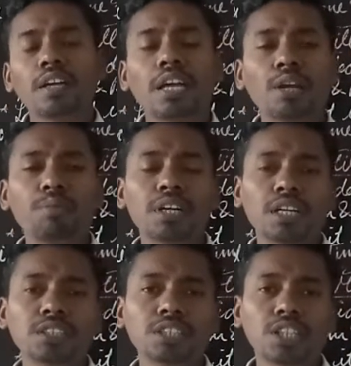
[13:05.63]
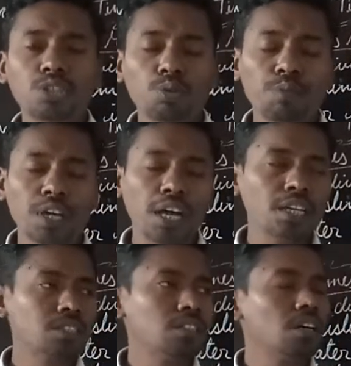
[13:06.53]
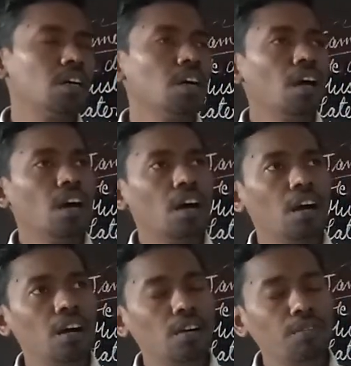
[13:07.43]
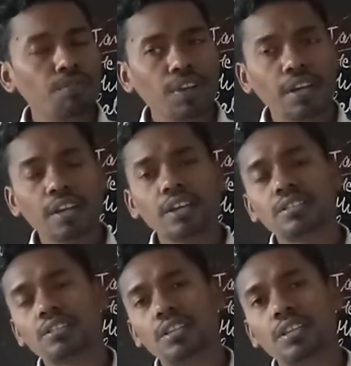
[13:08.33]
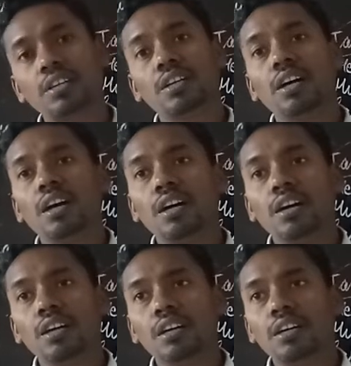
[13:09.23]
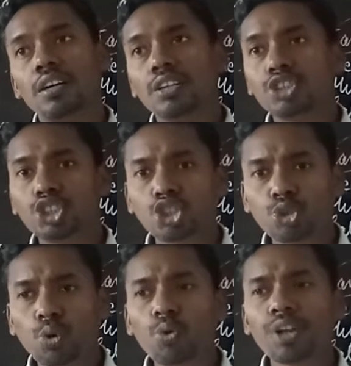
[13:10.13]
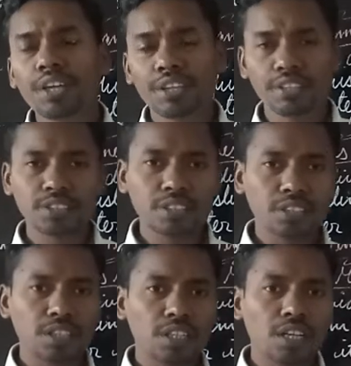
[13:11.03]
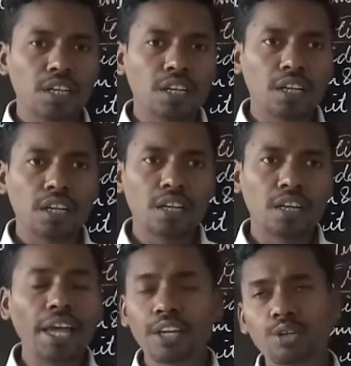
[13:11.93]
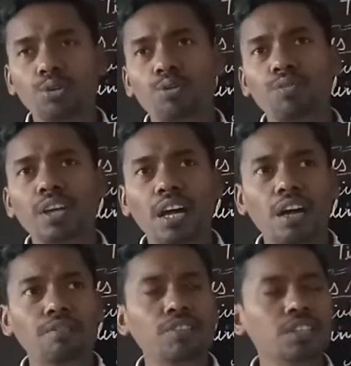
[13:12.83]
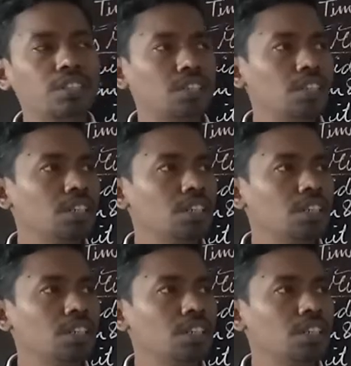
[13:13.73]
can be considered to be as the various stories, like we have this,